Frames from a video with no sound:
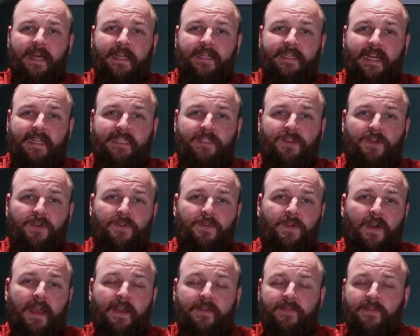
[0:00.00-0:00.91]
that
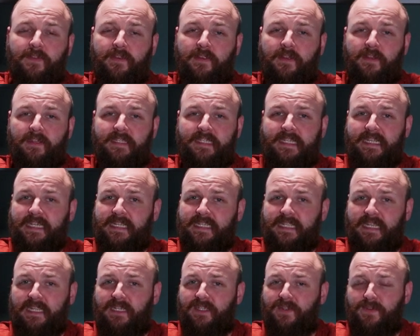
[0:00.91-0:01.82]
survived uh,
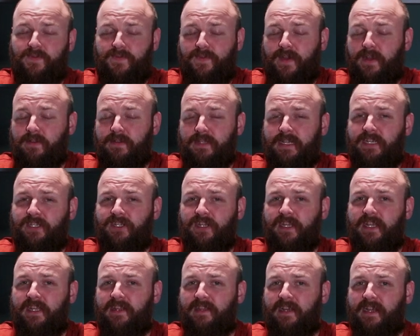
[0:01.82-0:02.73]
since its
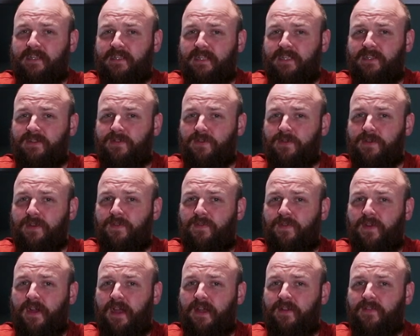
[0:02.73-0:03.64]
foundation in
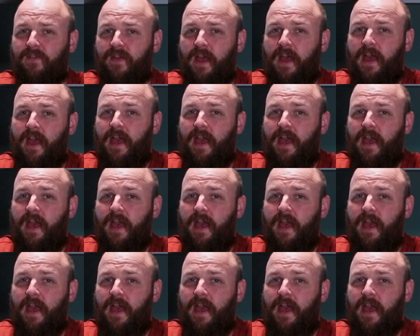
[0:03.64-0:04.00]
1935